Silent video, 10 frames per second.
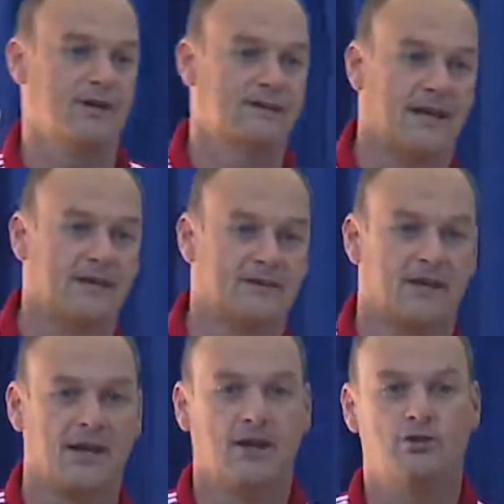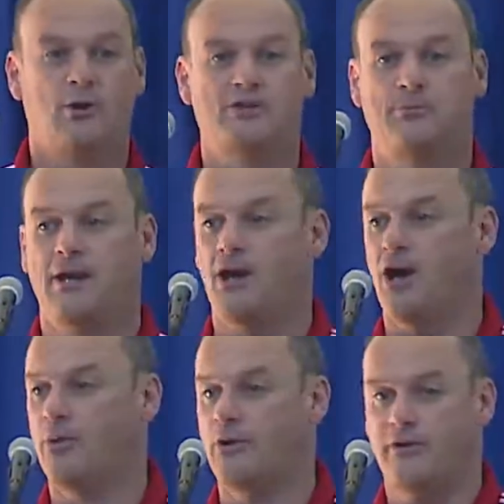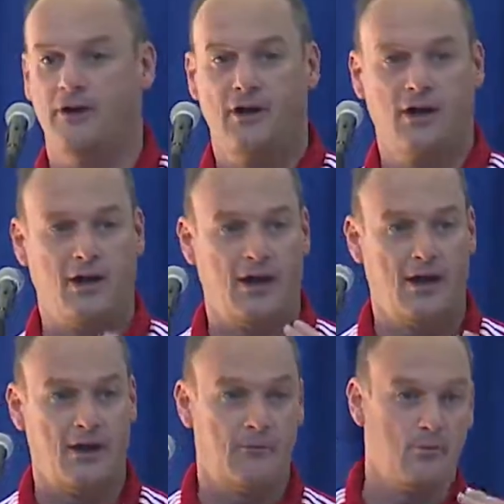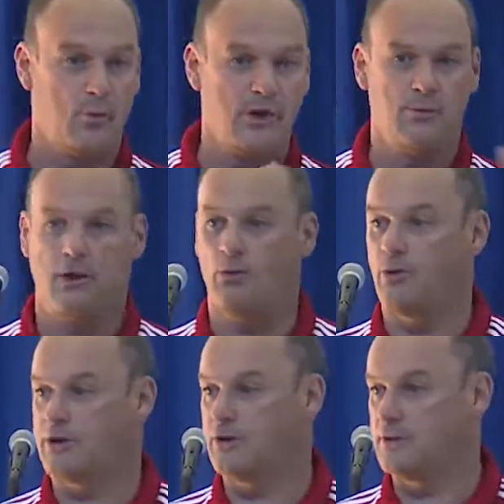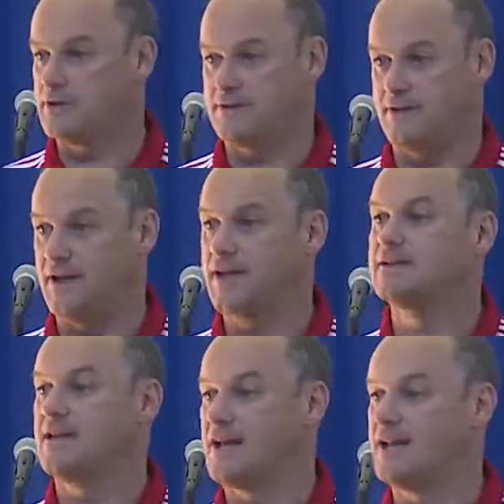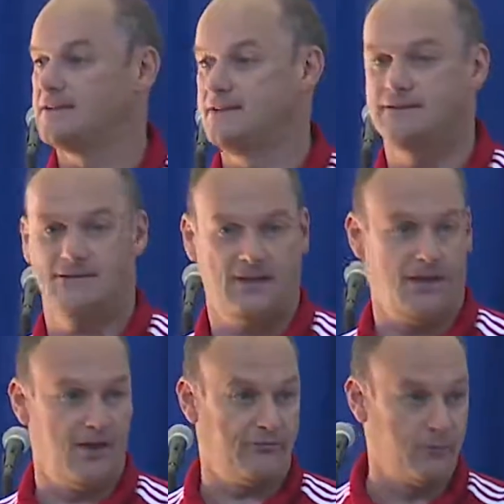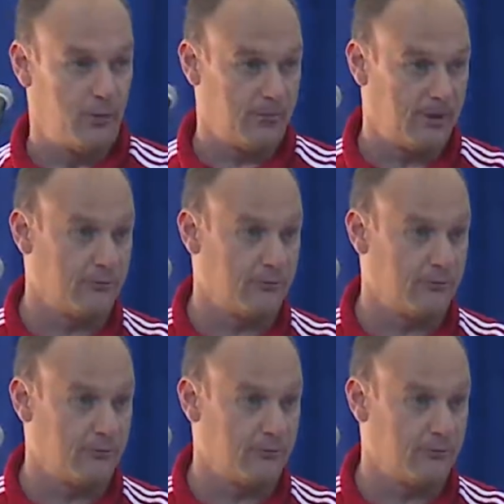things to explain our way we are working with talented football players.